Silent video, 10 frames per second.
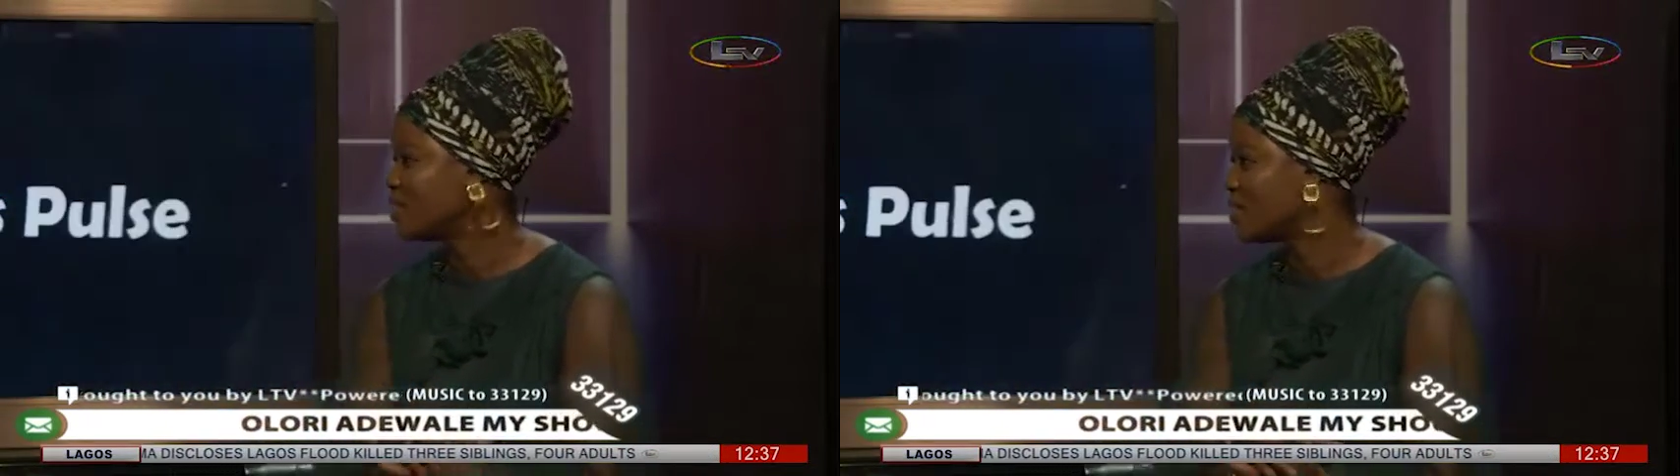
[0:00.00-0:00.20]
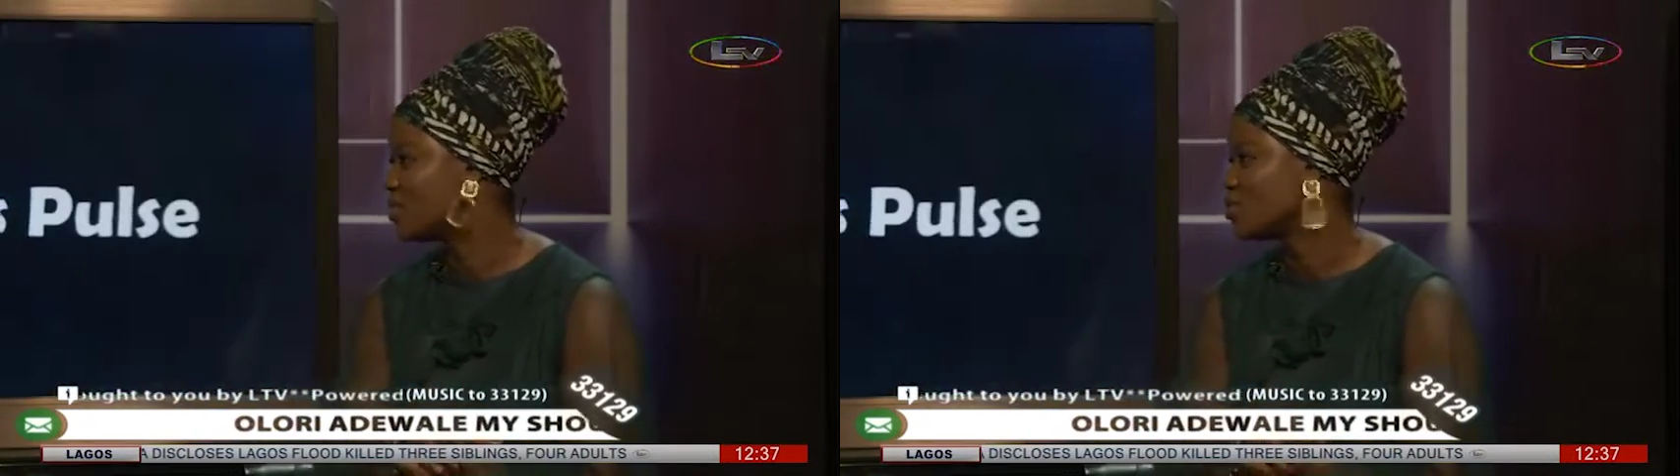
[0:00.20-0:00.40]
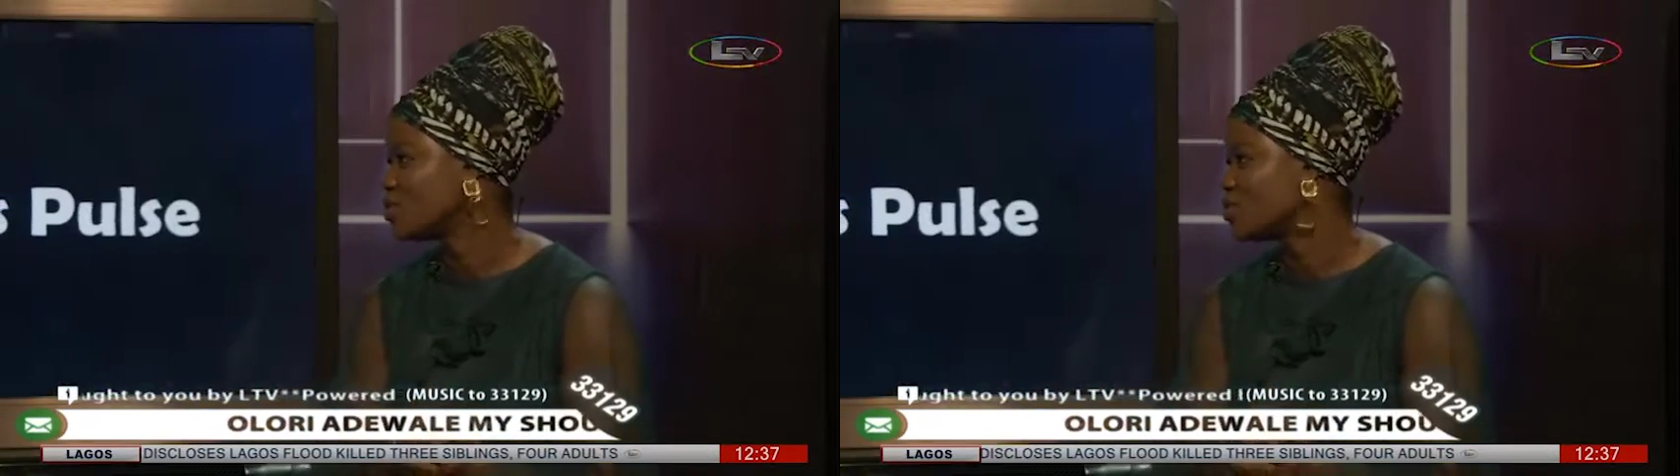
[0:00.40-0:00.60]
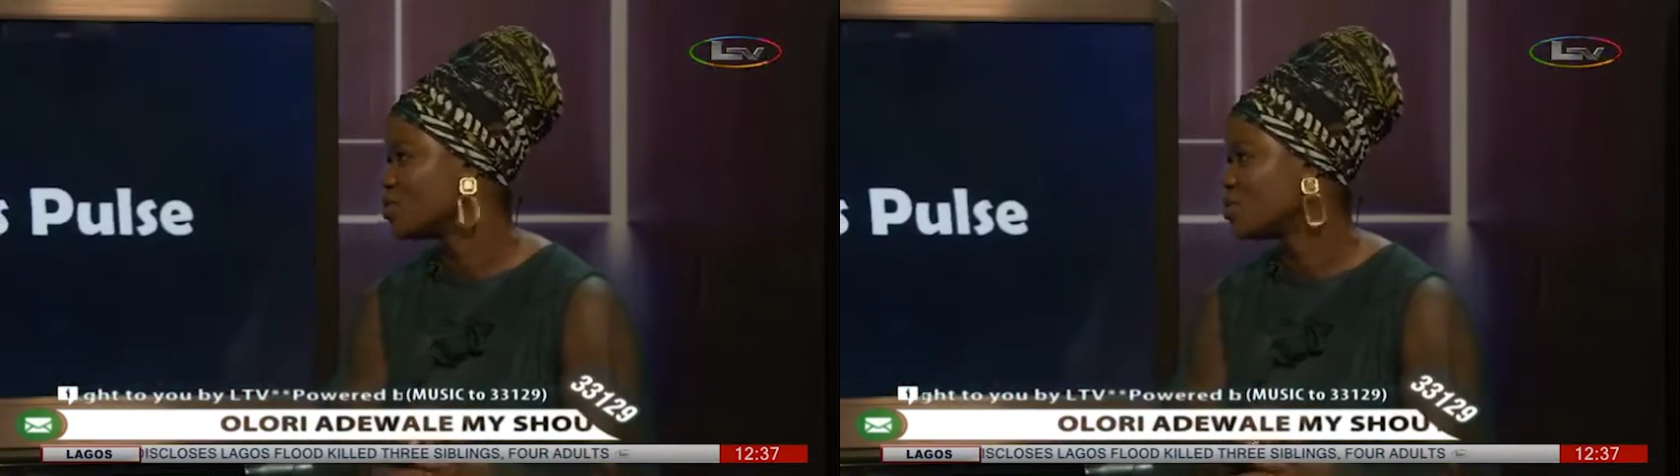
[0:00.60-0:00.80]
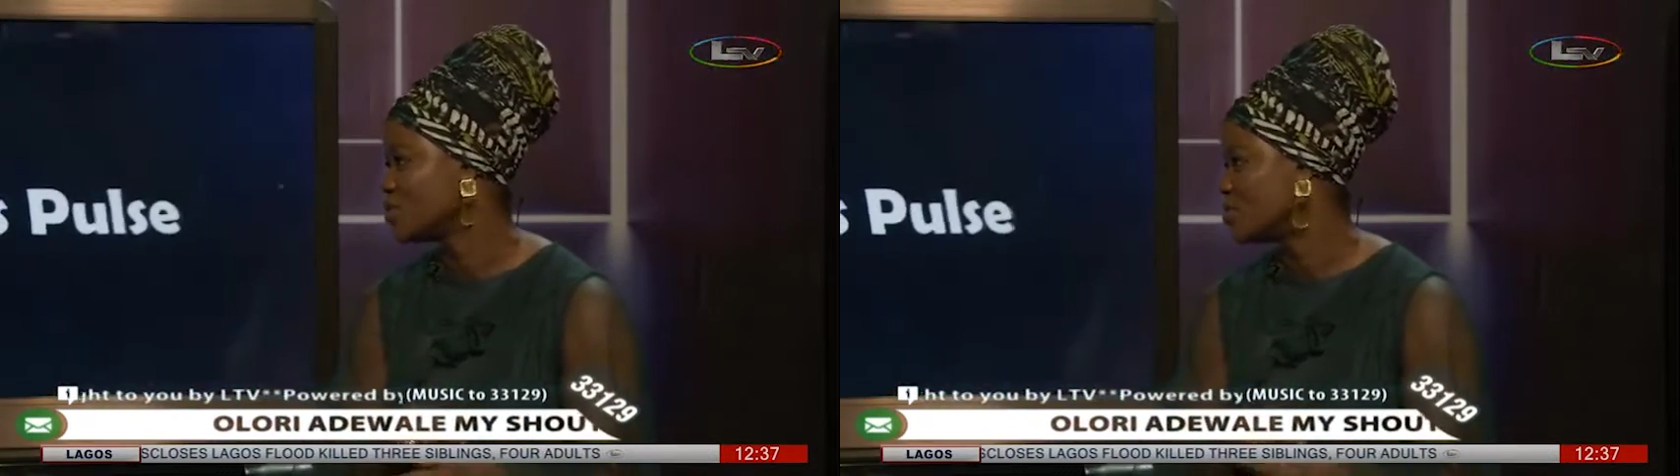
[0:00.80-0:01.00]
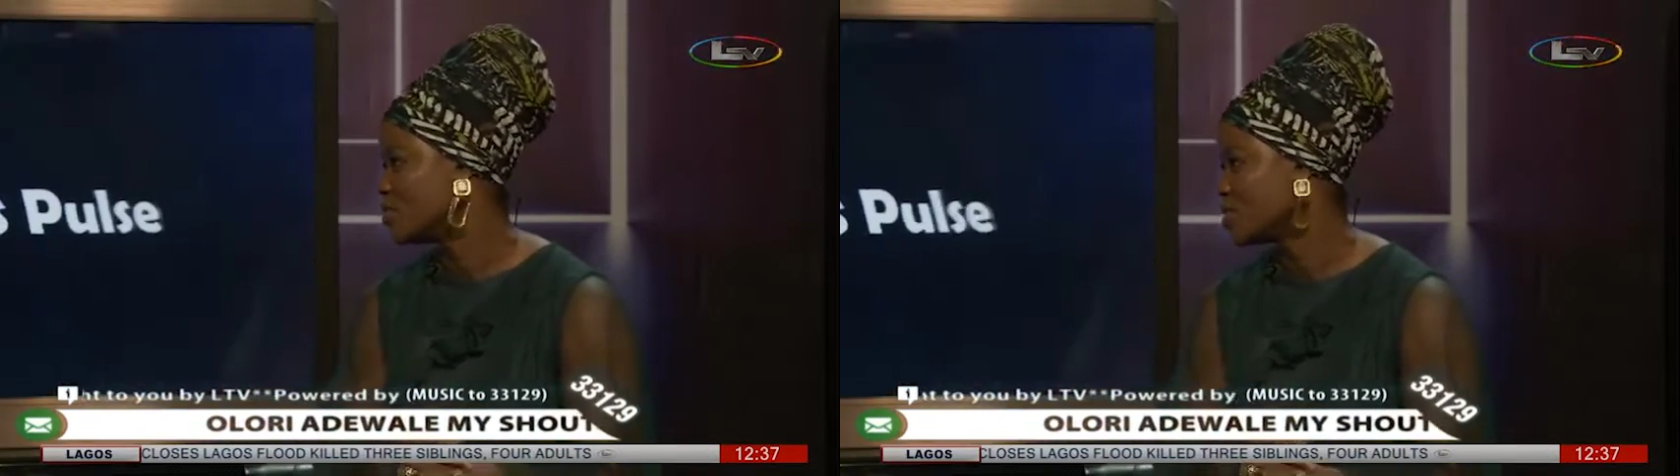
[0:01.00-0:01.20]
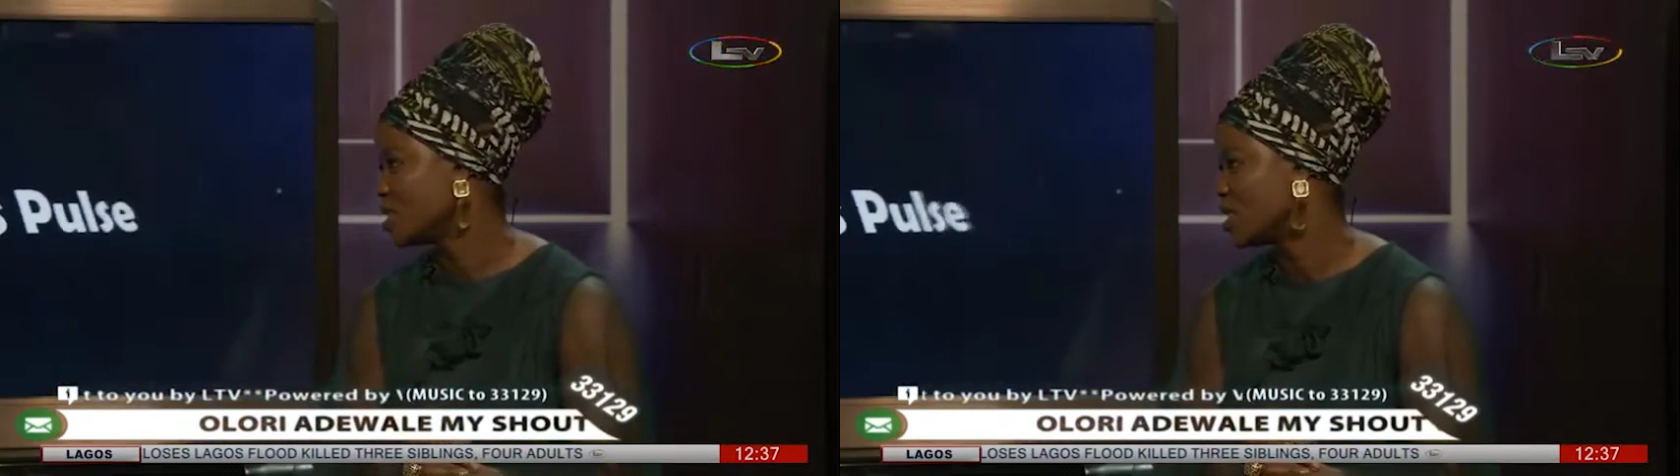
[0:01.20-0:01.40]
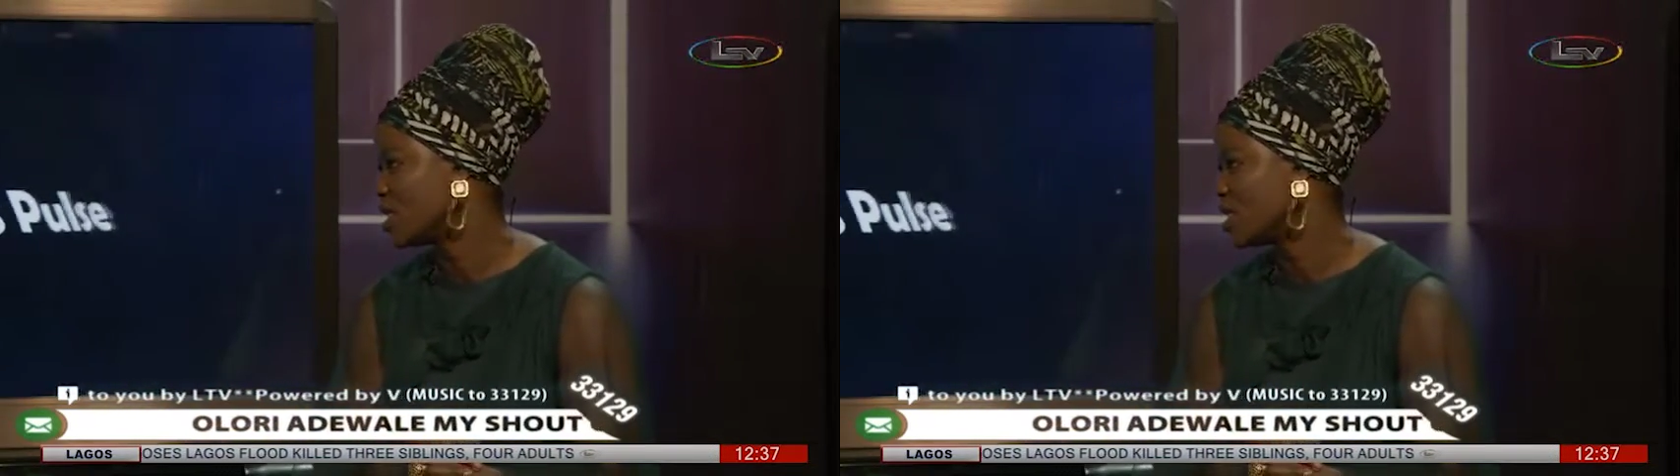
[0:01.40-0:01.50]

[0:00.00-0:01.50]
that I was going to study music.